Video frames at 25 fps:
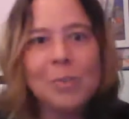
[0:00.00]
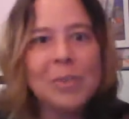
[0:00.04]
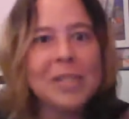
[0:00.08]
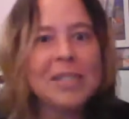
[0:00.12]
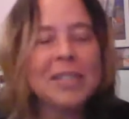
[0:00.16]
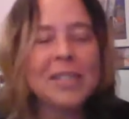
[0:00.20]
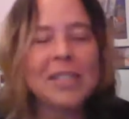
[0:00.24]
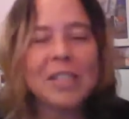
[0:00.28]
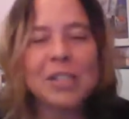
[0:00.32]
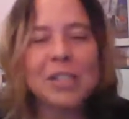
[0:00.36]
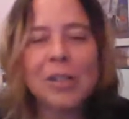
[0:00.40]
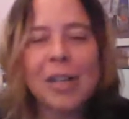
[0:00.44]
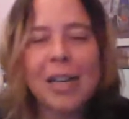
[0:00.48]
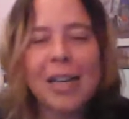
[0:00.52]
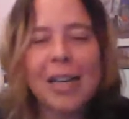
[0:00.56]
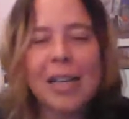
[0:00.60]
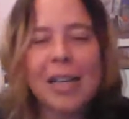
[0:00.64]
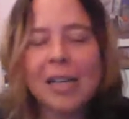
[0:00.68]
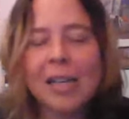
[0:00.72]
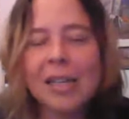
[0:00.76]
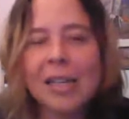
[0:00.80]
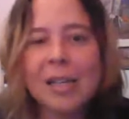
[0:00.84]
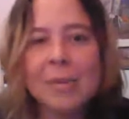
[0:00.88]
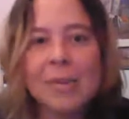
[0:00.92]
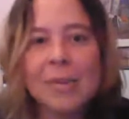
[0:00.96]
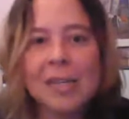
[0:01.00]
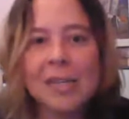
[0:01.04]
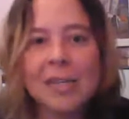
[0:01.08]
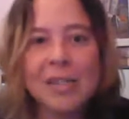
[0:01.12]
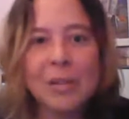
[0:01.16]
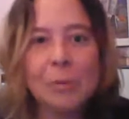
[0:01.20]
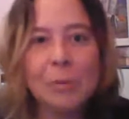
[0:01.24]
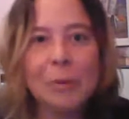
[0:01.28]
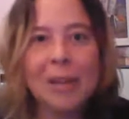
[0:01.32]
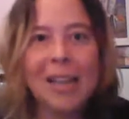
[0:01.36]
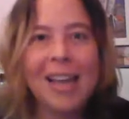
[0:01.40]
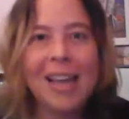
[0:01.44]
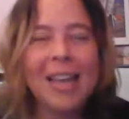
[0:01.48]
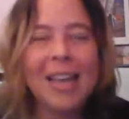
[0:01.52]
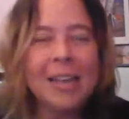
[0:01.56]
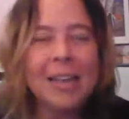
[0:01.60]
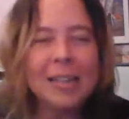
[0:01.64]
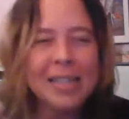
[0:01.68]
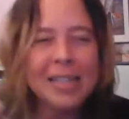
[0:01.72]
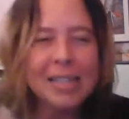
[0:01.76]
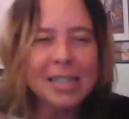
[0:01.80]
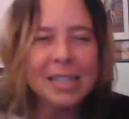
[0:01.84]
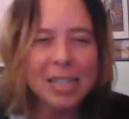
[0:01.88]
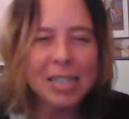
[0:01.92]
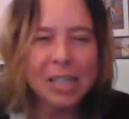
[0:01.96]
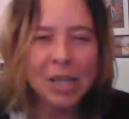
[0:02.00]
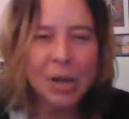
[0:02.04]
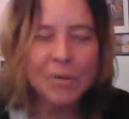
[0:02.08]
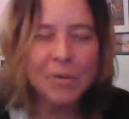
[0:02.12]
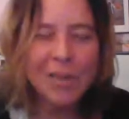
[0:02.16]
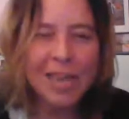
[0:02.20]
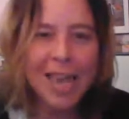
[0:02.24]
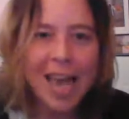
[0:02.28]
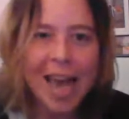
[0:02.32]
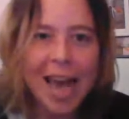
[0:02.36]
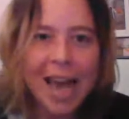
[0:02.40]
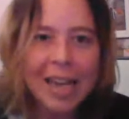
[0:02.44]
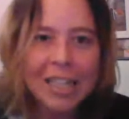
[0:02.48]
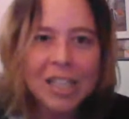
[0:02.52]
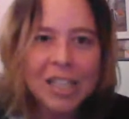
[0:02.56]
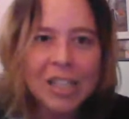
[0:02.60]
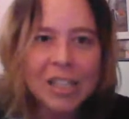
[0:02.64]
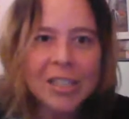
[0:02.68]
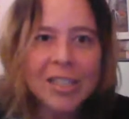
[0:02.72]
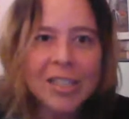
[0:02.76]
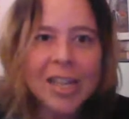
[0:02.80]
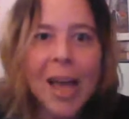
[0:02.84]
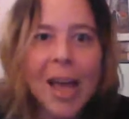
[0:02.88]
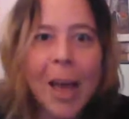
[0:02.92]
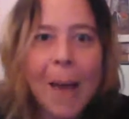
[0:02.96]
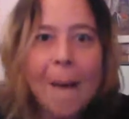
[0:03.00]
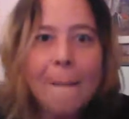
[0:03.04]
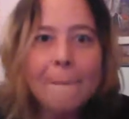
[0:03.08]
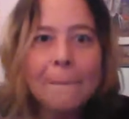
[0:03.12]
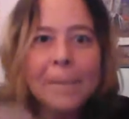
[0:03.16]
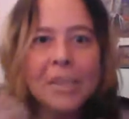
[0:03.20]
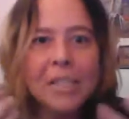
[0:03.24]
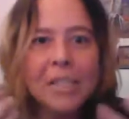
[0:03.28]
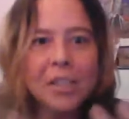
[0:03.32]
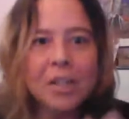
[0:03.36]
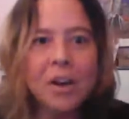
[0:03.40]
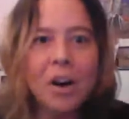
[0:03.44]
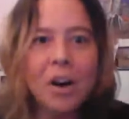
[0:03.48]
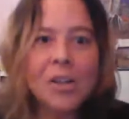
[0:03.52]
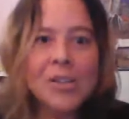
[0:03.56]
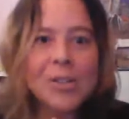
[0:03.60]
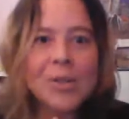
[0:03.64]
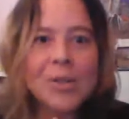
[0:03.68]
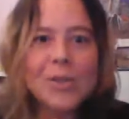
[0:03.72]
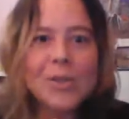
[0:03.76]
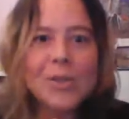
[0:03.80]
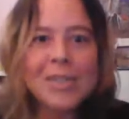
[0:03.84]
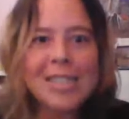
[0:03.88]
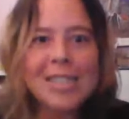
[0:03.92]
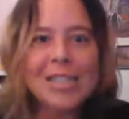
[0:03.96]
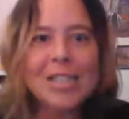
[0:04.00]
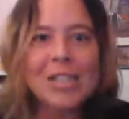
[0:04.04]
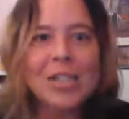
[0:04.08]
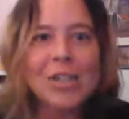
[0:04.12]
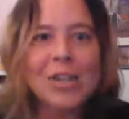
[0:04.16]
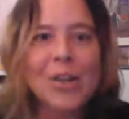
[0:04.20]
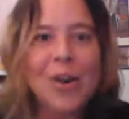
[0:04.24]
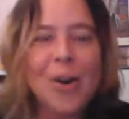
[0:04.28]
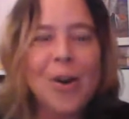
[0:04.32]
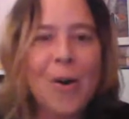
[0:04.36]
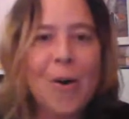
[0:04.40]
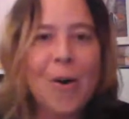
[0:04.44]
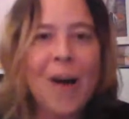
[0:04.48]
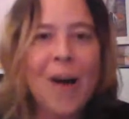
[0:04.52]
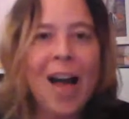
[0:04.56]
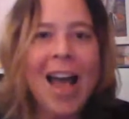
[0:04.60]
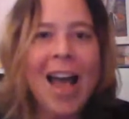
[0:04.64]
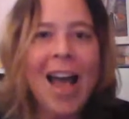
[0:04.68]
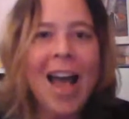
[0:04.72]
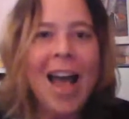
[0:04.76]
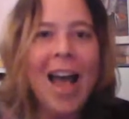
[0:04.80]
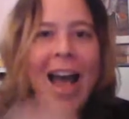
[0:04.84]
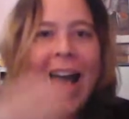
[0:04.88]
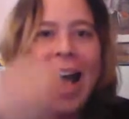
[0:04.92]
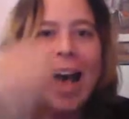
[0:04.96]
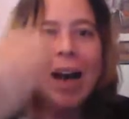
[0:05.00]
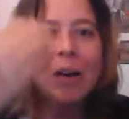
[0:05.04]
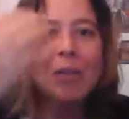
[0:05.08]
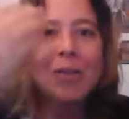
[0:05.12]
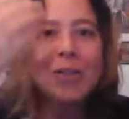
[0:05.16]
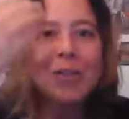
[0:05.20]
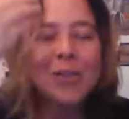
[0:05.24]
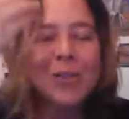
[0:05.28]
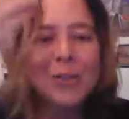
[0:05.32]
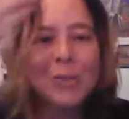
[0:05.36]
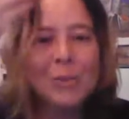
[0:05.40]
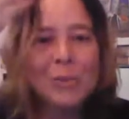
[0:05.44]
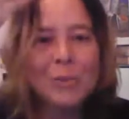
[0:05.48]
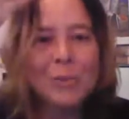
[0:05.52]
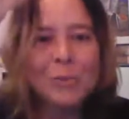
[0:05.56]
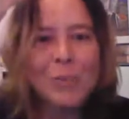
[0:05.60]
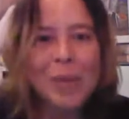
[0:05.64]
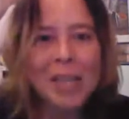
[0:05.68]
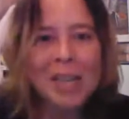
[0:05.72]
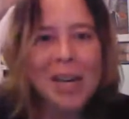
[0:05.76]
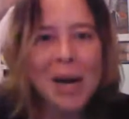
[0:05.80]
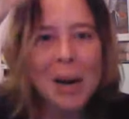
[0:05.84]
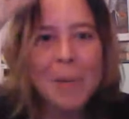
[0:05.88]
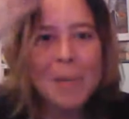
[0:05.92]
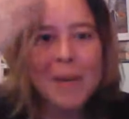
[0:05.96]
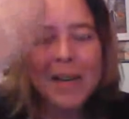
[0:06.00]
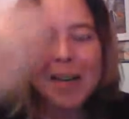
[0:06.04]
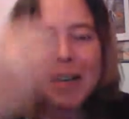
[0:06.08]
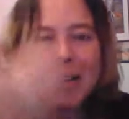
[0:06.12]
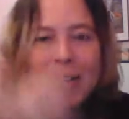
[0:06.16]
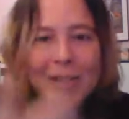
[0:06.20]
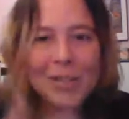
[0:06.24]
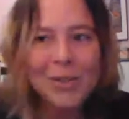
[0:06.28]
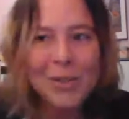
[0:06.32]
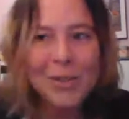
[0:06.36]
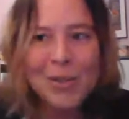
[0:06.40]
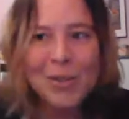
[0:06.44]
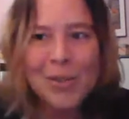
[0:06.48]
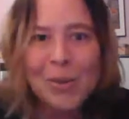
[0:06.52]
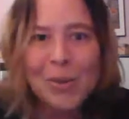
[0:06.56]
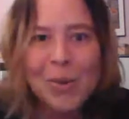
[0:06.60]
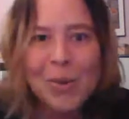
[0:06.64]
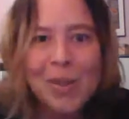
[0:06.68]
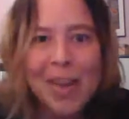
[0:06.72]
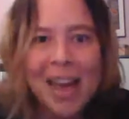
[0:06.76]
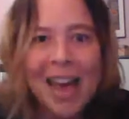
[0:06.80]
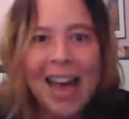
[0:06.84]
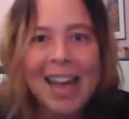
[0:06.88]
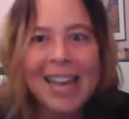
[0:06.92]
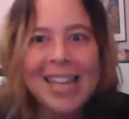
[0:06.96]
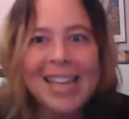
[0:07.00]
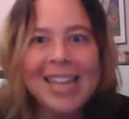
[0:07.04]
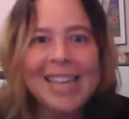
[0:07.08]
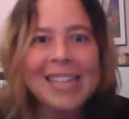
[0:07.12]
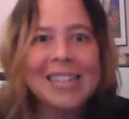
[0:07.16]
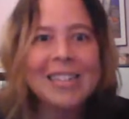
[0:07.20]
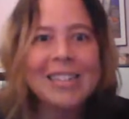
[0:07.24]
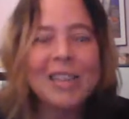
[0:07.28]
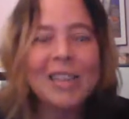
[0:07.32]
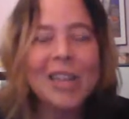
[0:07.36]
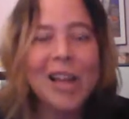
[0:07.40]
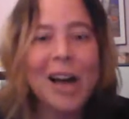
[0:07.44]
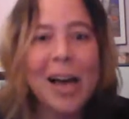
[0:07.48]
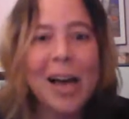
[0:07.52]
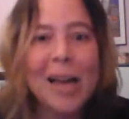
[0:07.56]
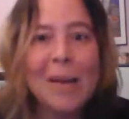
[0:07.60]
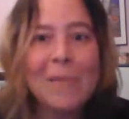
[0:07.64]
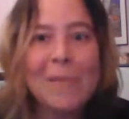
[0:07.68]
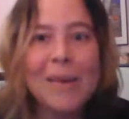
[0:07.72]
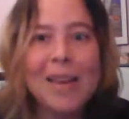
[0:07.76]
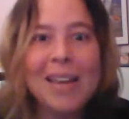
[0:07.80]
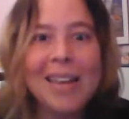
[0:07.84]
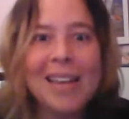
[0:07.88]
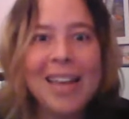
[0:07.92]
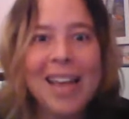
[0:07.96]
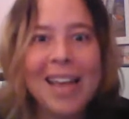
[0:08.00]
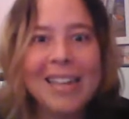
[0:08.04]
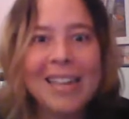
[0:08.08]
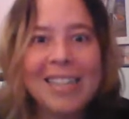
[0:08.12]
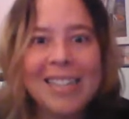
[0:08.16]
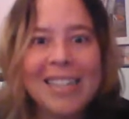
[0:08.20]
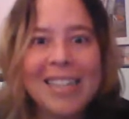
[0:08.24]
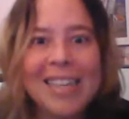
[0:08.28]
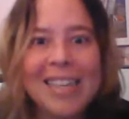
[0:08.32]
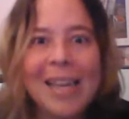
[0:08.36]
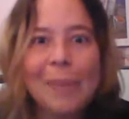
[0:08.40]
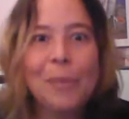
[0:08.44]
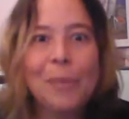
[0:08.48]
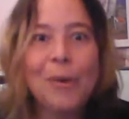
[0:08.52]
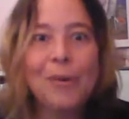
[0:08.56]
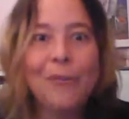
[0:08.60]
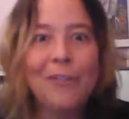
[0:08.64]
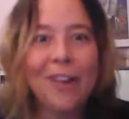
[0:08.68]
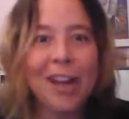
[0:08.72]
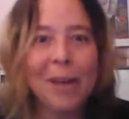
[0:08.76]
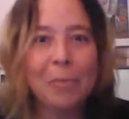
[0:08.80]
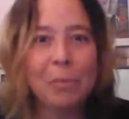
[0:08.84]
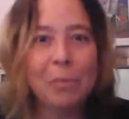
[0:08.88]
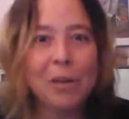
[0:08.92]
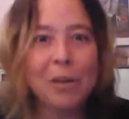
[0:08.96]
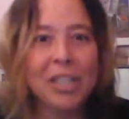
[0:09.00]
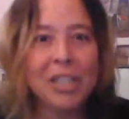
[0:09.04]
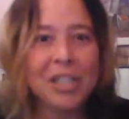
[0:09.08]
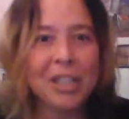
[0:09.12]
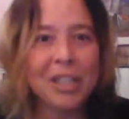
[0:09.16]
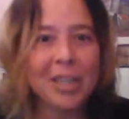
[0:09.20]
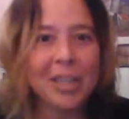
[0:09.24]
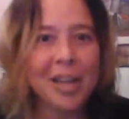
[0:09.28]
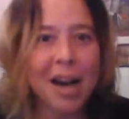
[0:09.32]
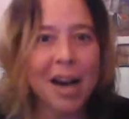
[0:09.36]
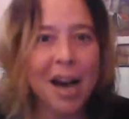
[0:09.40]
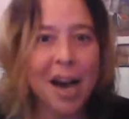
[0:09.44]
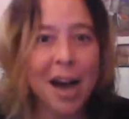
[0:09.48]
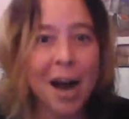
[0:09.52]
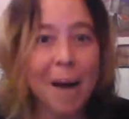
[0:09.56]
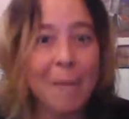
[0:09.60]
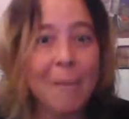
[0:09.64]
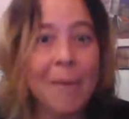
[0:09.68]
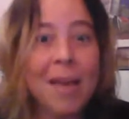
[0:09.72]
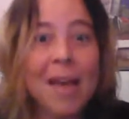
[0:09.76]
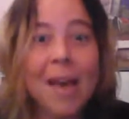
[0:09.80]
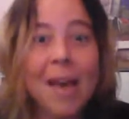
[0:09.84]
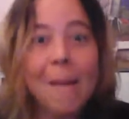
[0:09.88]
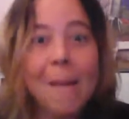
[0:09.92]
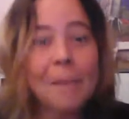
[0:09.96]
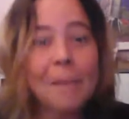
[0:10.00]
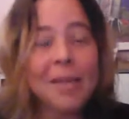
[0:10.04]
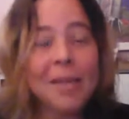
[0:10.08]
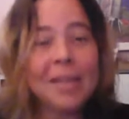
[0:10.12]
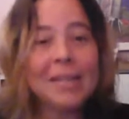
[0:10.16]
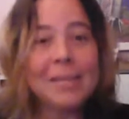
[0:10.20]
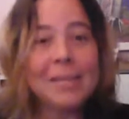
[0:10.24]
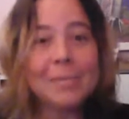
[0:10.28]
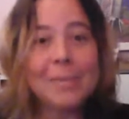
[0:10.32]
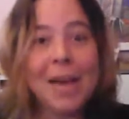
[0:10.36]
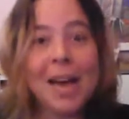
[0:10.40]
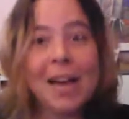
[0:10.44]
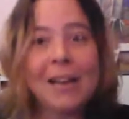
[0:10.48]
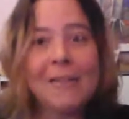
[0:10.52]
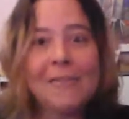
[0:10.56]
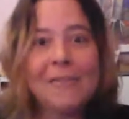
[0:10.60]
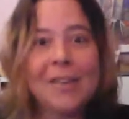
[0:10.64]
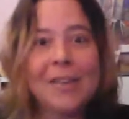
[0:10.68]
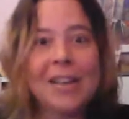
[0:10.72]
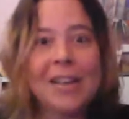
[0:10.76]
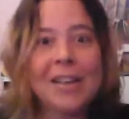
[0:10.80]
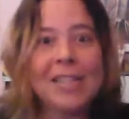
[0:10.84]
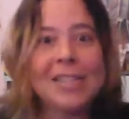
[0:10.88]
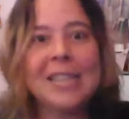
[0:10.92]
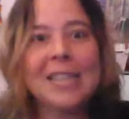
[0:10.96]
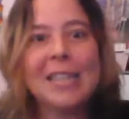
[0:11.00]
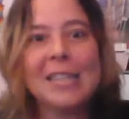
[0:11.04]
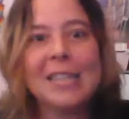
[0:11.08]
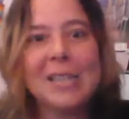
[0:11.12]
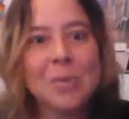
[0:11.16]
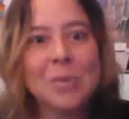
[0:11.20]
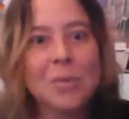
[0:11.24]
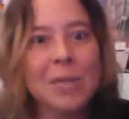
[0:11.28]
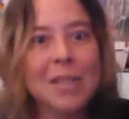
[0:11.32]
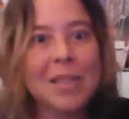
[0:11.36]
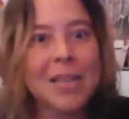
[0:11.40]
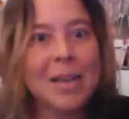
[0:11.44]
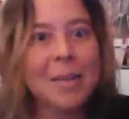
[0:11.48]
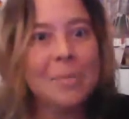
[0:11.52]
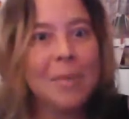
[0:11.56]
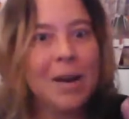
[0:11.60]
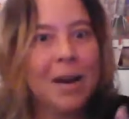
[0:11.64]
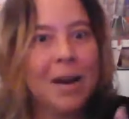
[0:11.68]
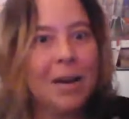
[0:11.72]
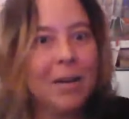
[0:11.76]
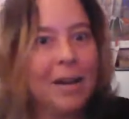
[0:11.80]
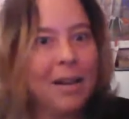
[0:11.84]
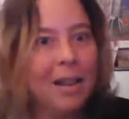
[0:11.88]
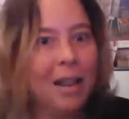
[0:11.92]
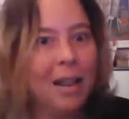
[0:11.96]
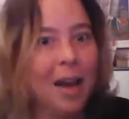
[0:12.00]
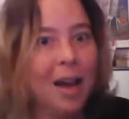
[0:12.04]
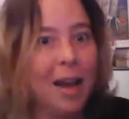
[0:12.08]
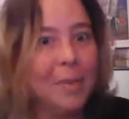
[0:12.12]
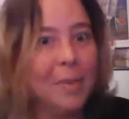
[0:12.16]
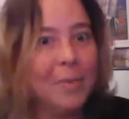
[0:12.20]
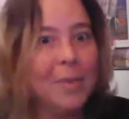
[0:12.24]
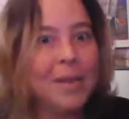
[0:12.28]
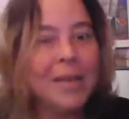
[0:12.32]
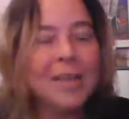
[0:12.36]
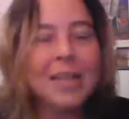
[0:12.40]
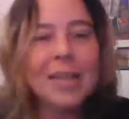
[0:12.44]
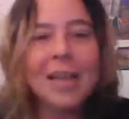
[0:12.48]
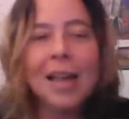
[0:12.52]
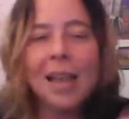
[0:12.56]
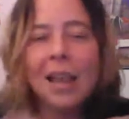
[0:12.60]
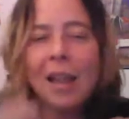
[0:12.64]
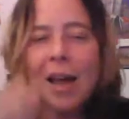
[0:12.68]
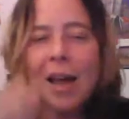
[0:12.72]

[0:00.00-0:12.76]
Business training comes into play. You need to know the action, but you also need to know how to do that in alignment and to keep your vibration up, because manifesting is really about alignment